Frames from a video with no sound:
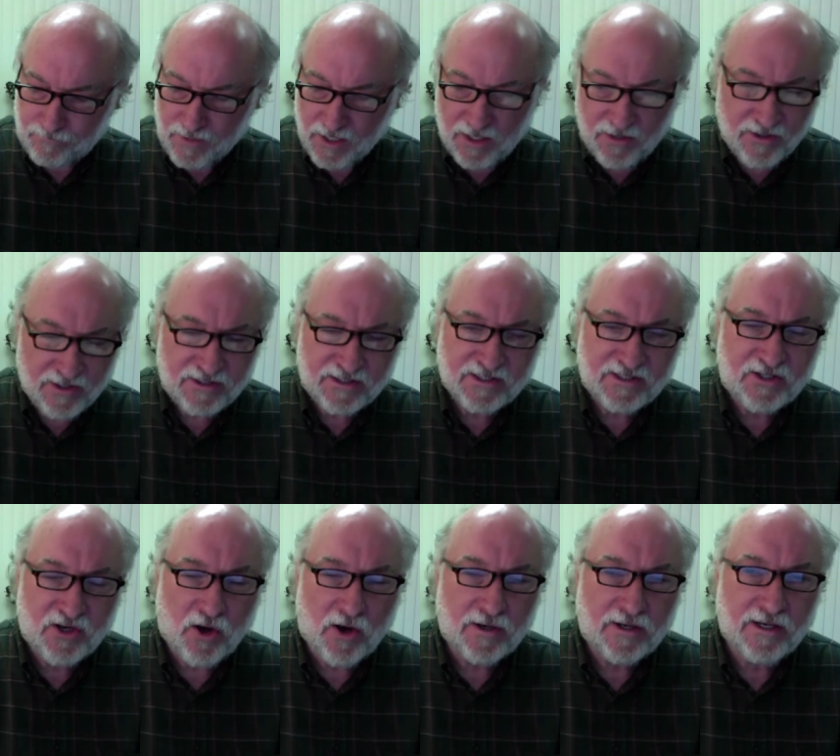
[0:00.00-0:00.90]
This is
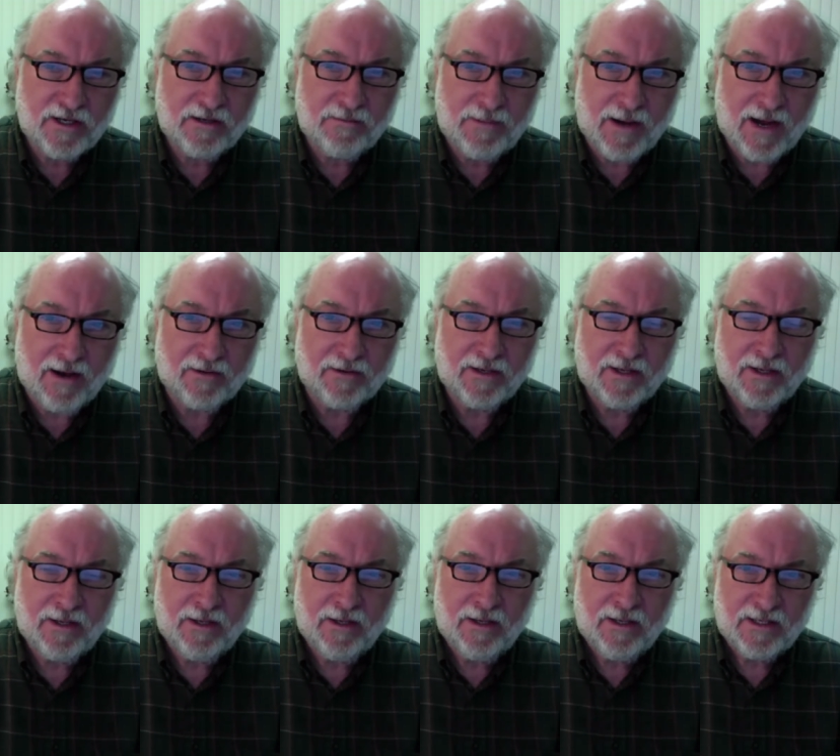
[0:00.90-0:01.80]
talking about
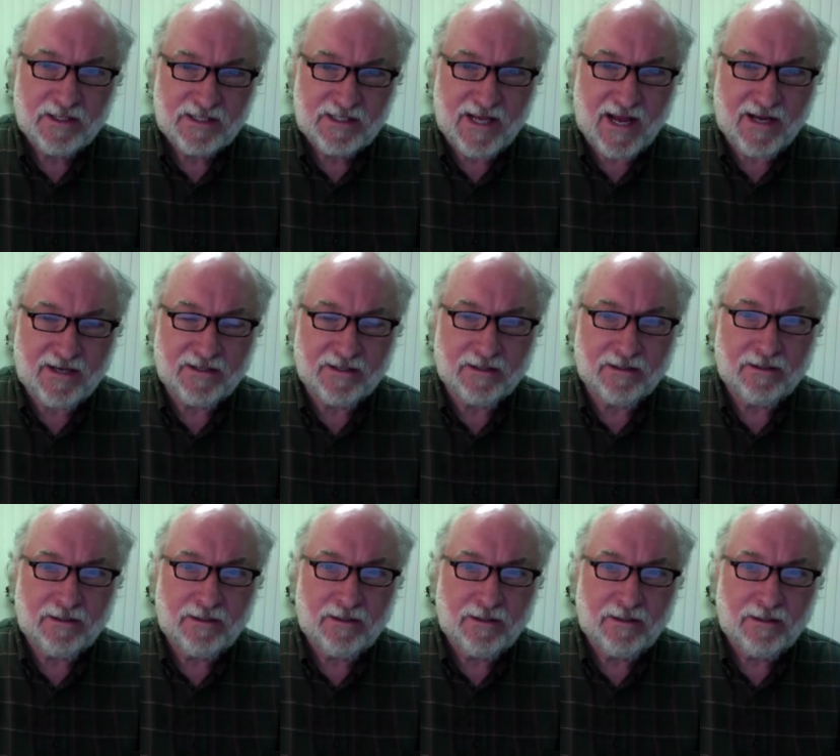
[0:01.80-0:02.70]
Satan.
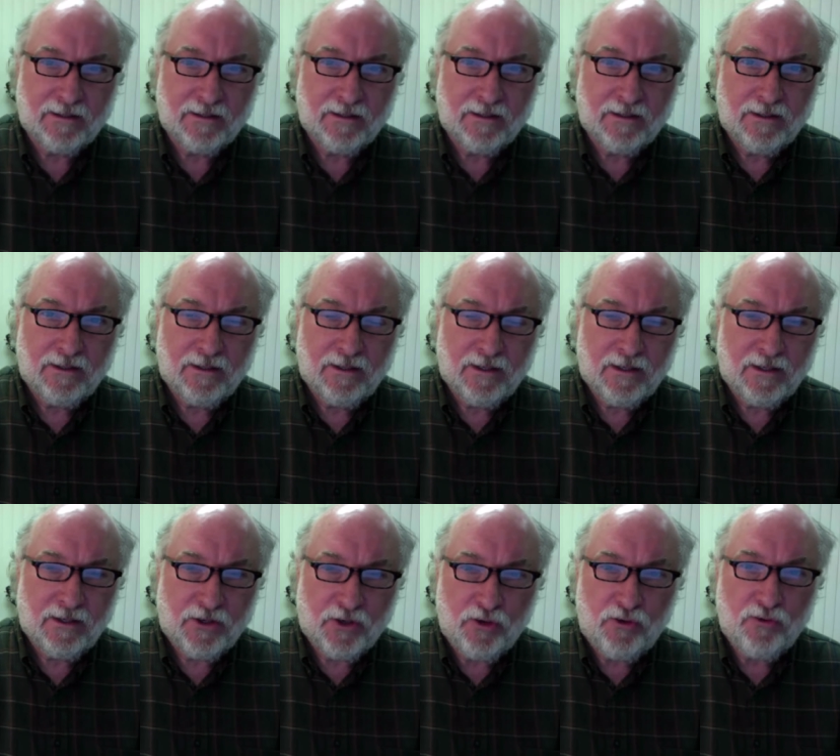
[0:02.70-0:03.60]

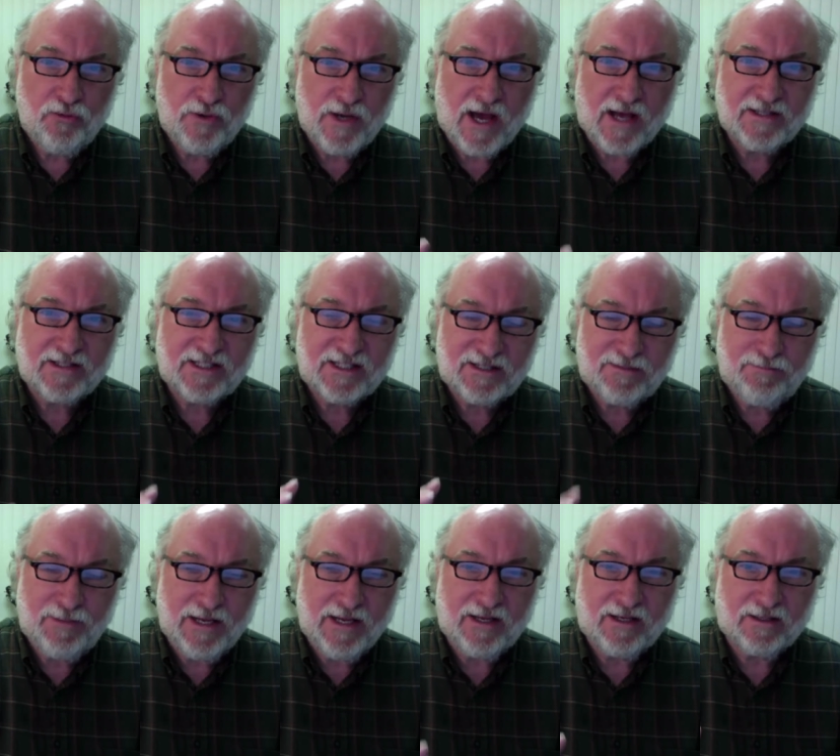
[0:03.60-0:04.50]
You do not
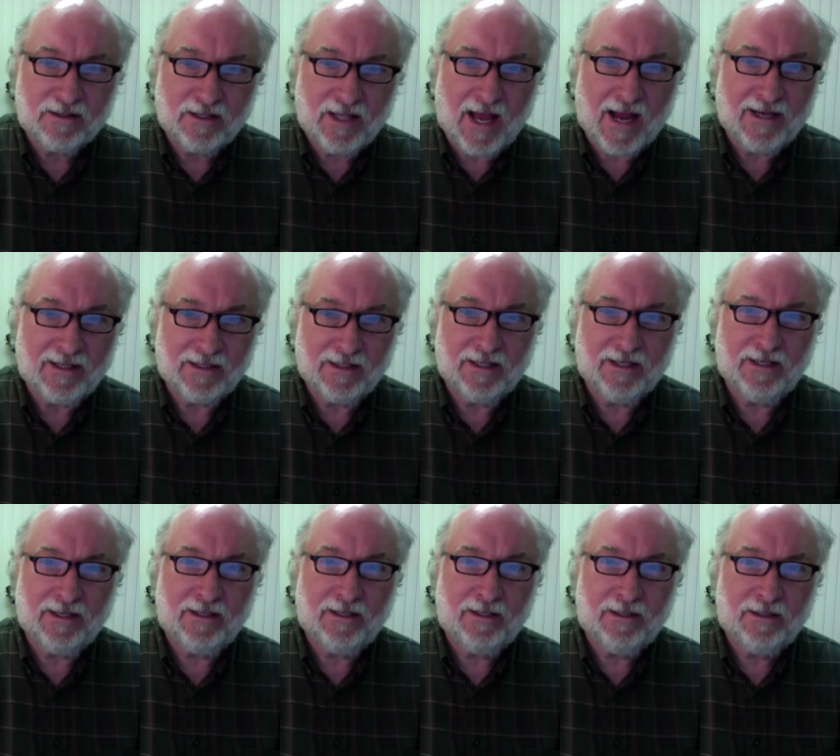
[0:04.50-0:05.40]
speak lightly